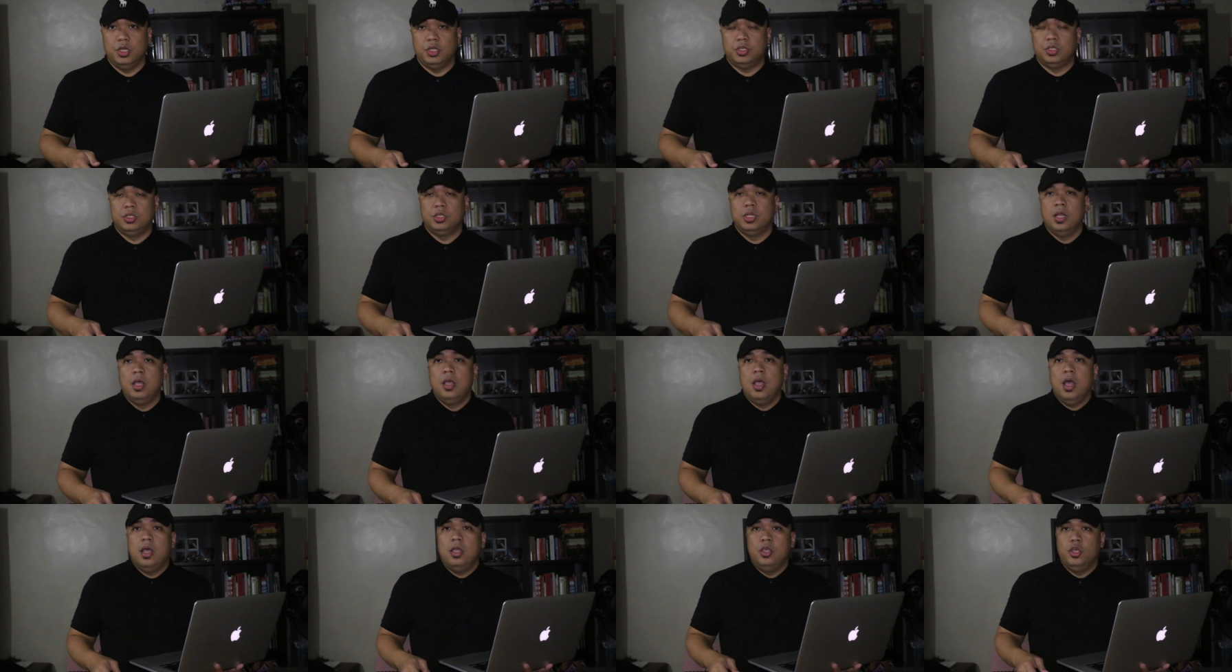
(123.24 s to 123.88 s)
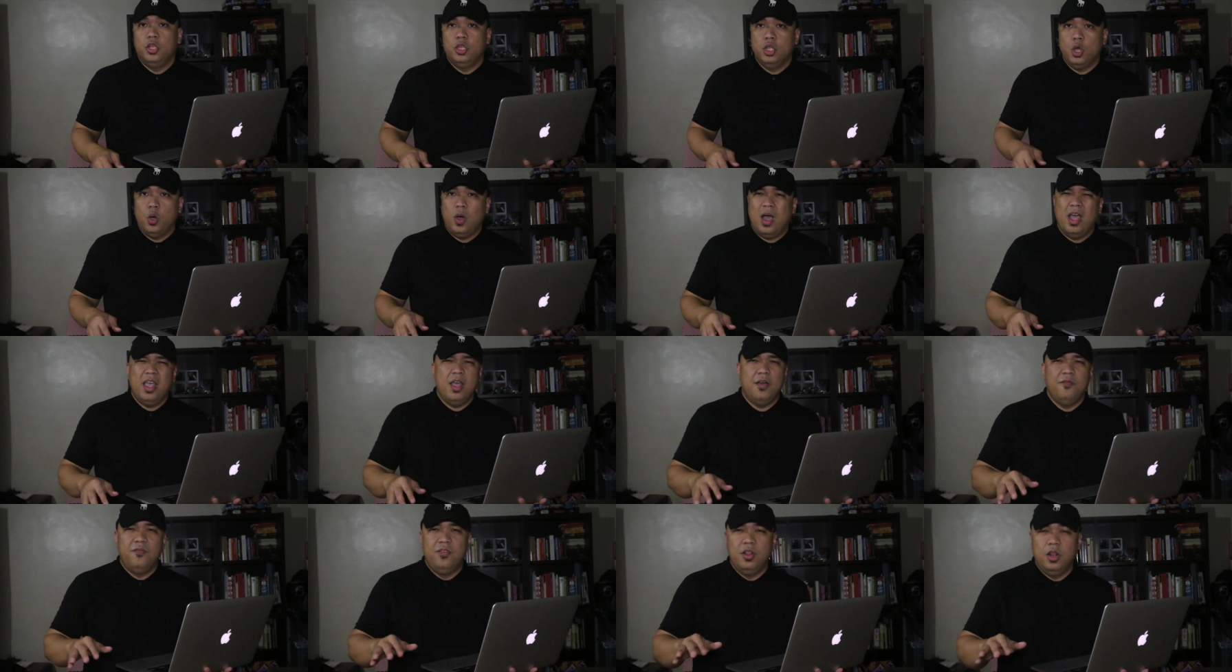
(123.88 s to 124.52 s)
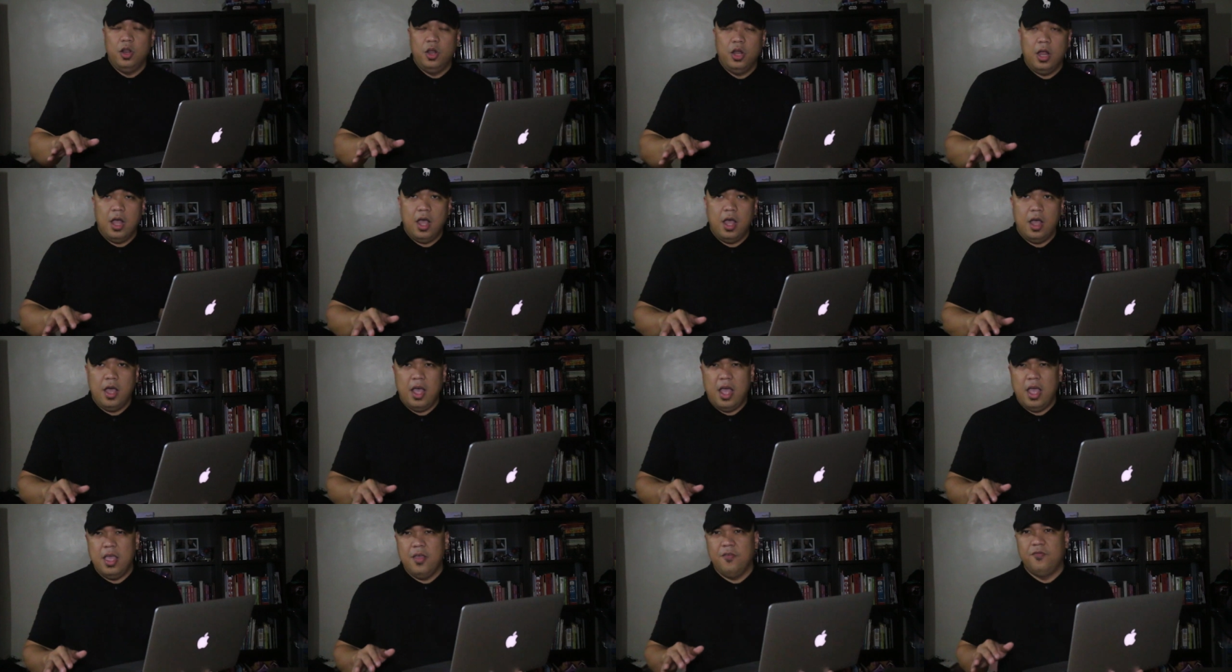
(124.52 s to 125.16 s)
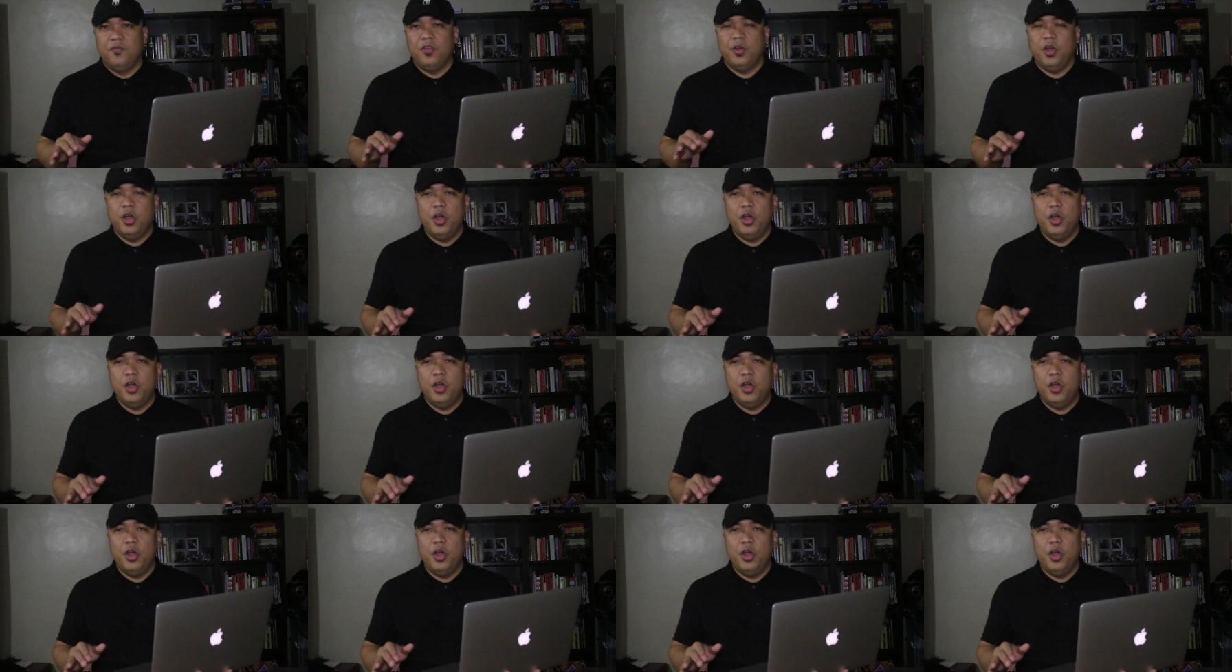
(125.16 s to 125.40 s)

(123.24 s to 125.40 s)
because I have